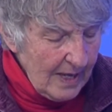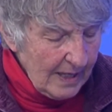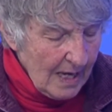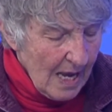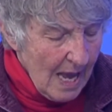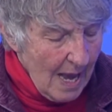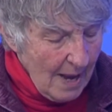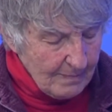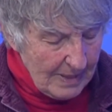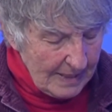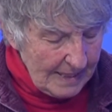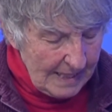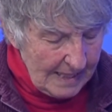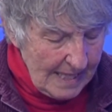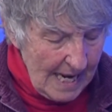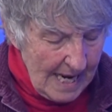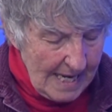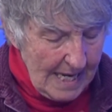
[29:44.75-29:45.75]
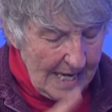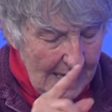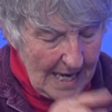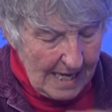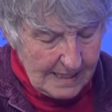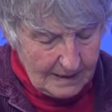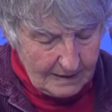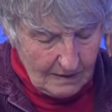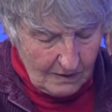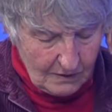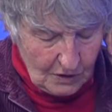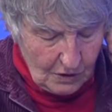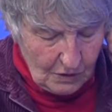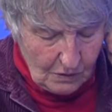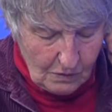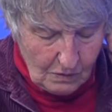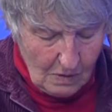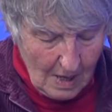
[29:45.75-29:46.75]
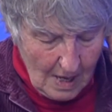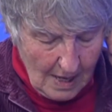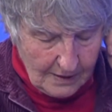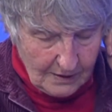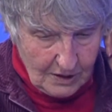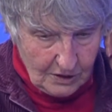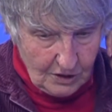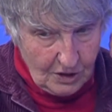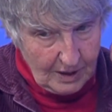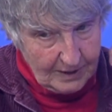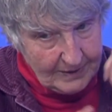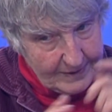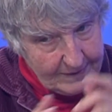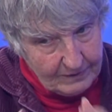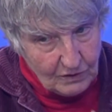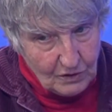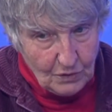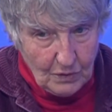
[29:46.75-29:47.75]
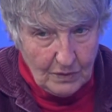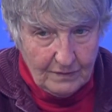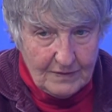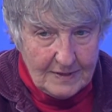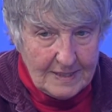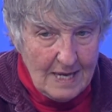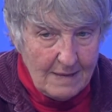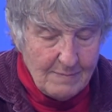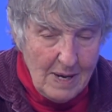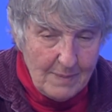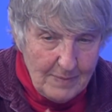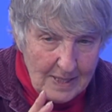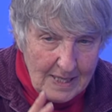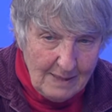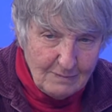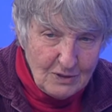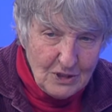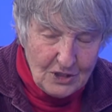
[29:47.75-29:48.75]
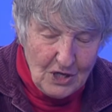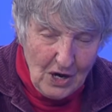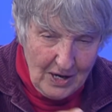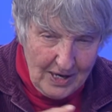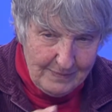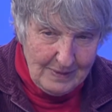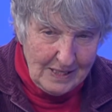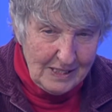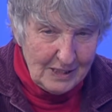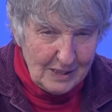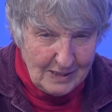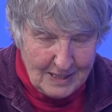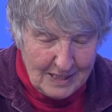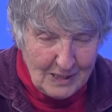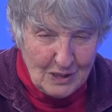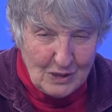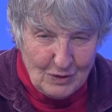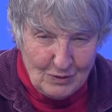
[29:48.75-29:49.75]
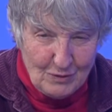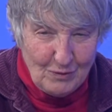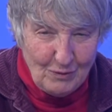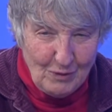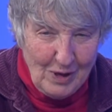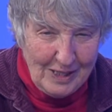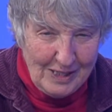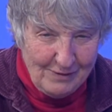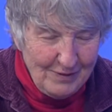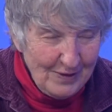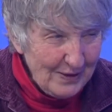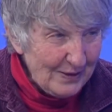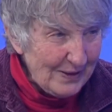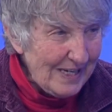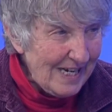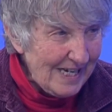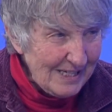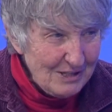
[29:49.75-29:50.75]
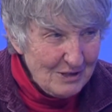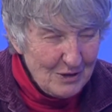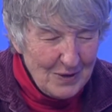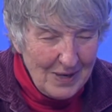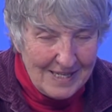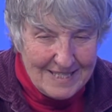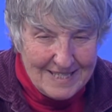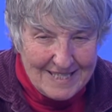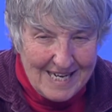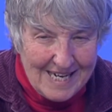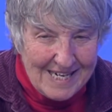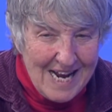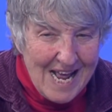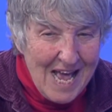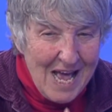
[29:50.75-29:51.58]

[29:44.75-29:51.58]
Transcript: thing. But in any case, to just sort of sum up, and I'm sorry because this is really very interesting,